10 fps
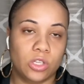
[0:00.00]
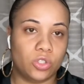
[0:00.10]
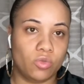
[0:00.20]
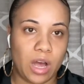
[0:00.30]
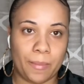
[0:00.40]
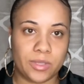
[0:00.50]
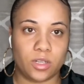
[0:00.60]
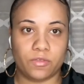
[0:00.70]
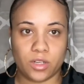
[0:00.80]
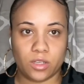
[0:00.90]
2 copies of the
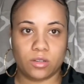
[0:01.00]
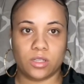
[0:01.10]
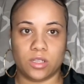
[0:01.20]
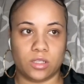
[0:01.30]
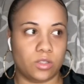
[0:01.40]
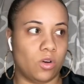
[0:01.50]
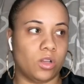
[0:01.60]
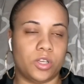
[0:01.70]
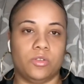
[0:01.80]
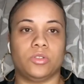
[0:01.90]
videos because it's all
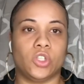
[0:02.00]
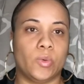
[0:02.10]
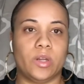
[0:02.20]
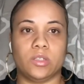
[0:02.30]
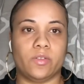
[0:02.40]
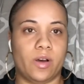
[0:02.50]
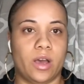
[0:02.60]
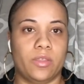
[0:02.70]
on YouTube and it's fine.